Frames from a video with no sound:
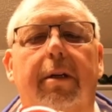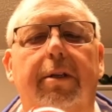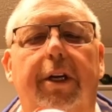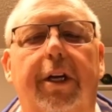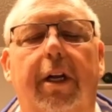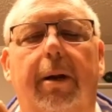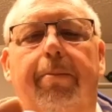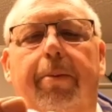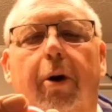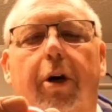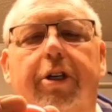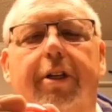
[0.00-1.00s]
So you're going to
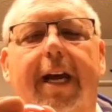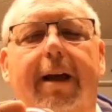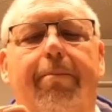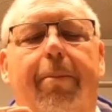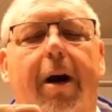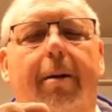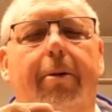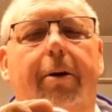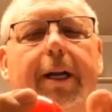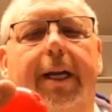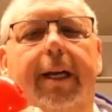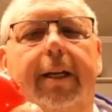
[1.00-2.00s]
push that bobber
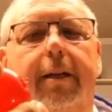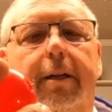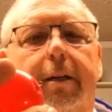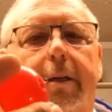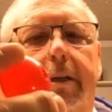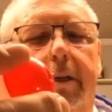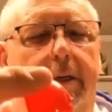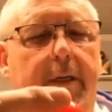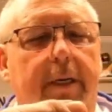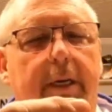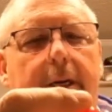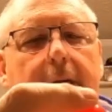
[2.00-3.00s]
in,
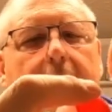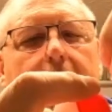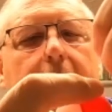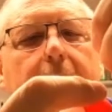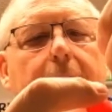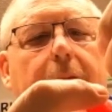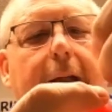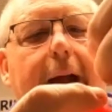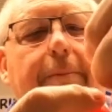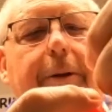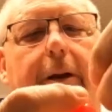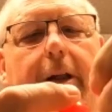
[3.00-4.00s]

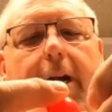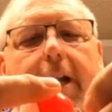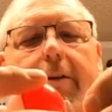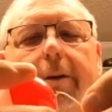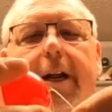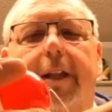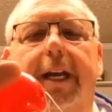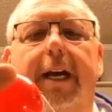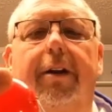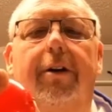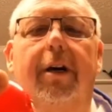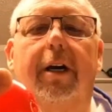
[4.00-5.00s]
wrap your line around
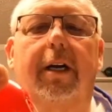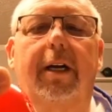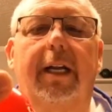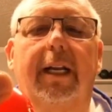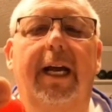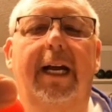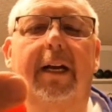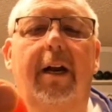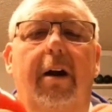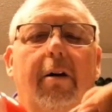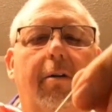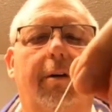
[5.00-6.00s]
that hook and let
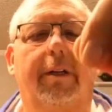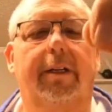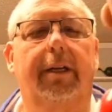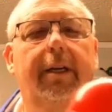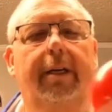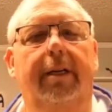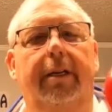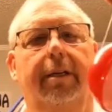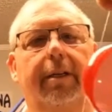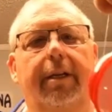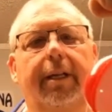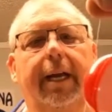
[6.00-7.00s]
go.
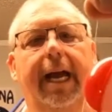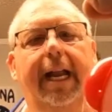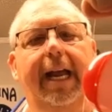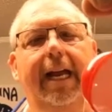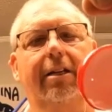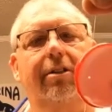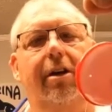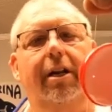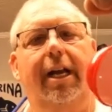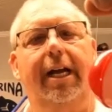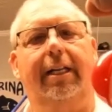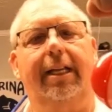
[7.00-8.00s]
That hangs on
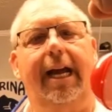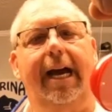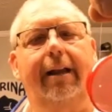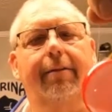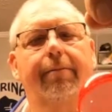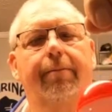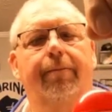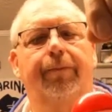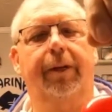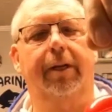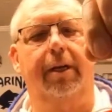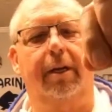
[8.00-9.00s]
like that.
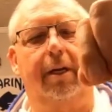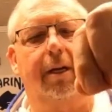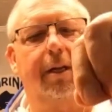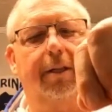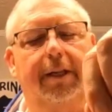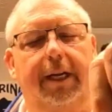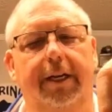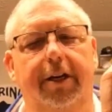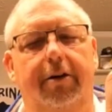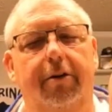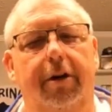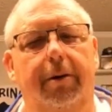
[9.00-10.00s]
Then you're
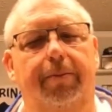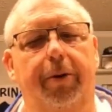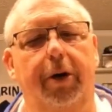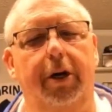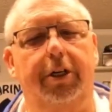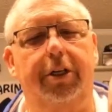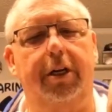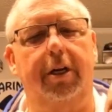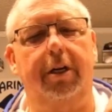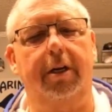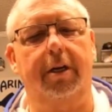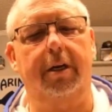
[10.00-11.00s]
going to push
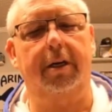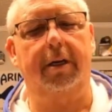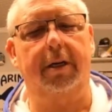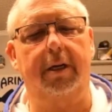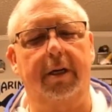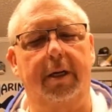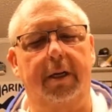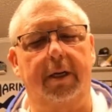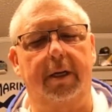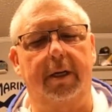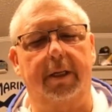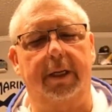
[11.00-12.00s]

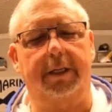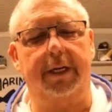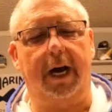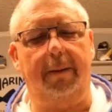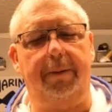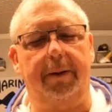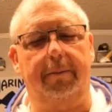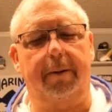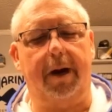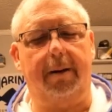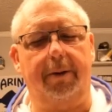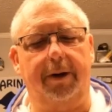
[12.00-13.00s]
the top of the
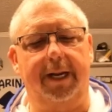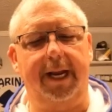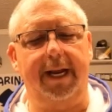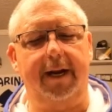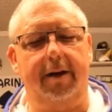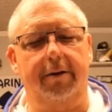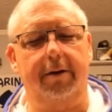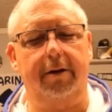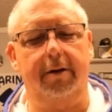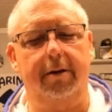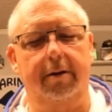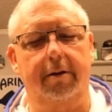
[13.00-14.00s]
bobber down
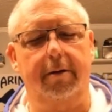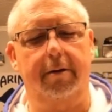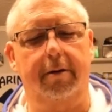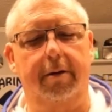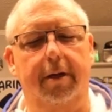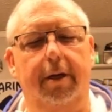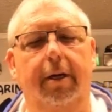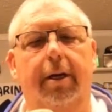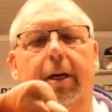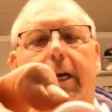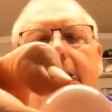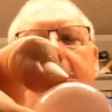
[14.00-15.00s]

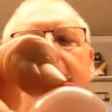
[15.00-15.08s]
and